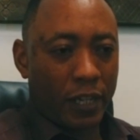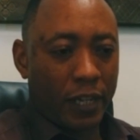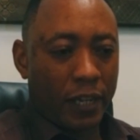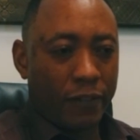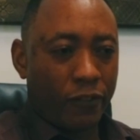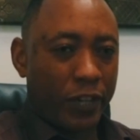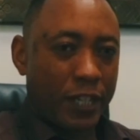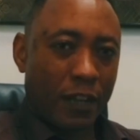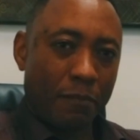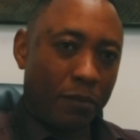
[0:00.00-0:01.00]
For
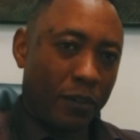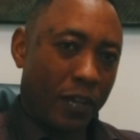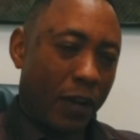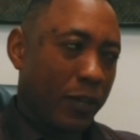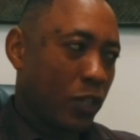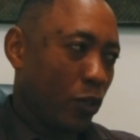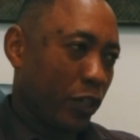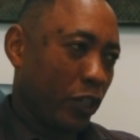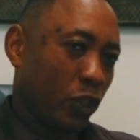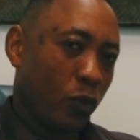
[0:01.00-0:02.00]
example, I was talking
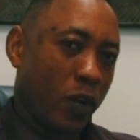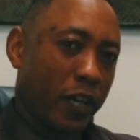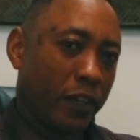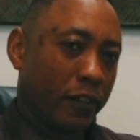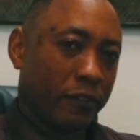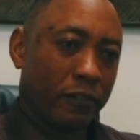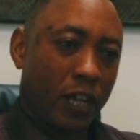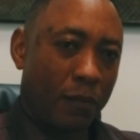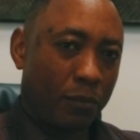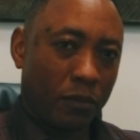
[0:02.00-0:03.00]
to one
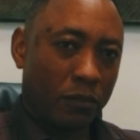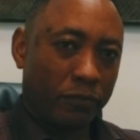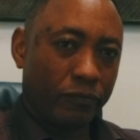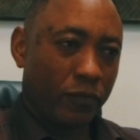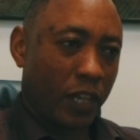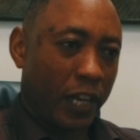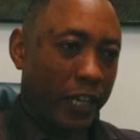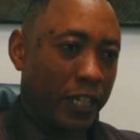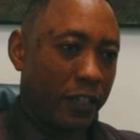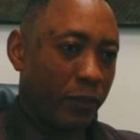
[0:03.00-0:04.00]
couple. The
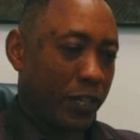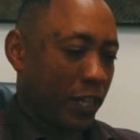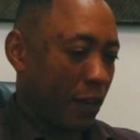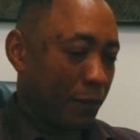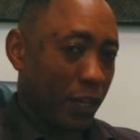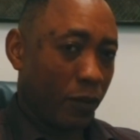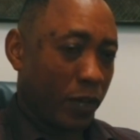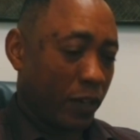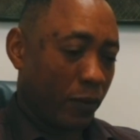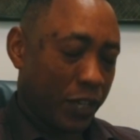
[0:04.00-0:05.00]
lady
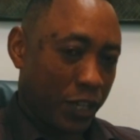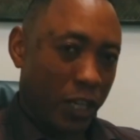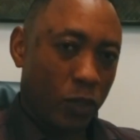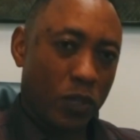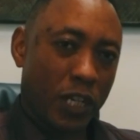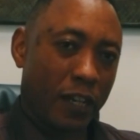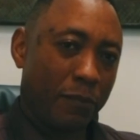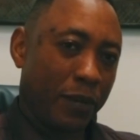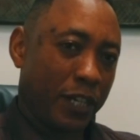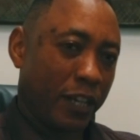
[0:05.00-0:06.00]
was here to
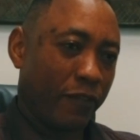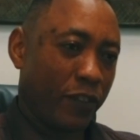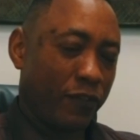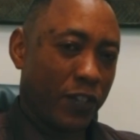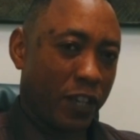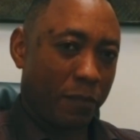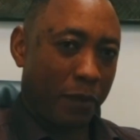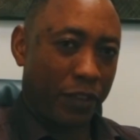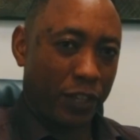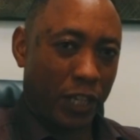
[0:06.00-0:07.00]
celebrate her 50th
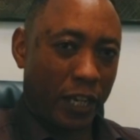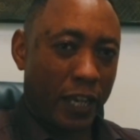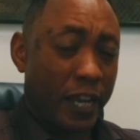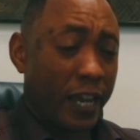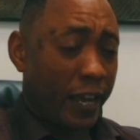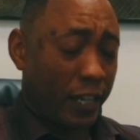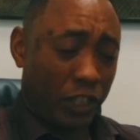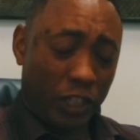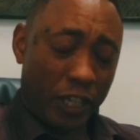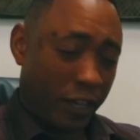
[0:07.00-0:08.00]
birthday, and she
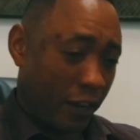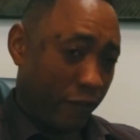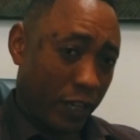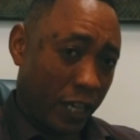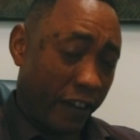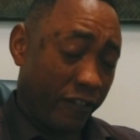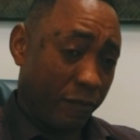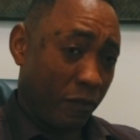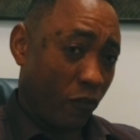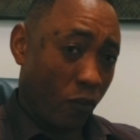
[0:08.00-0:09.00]
had never dived
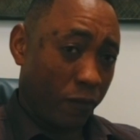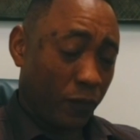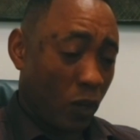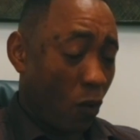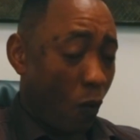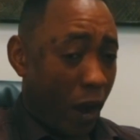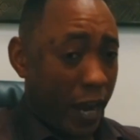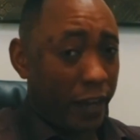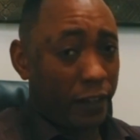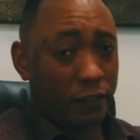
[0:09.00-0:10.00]
before, while
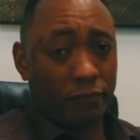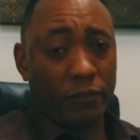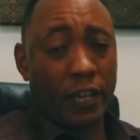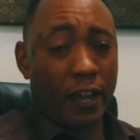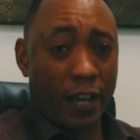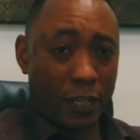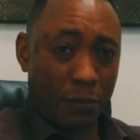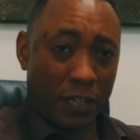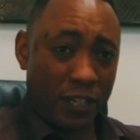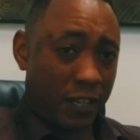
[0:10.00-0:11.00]
her husband
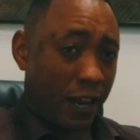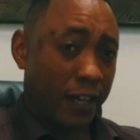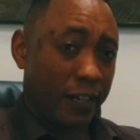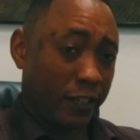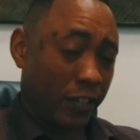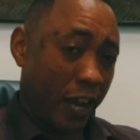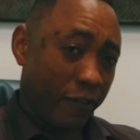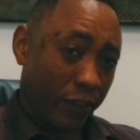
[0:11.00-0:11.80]
is an ardent diver.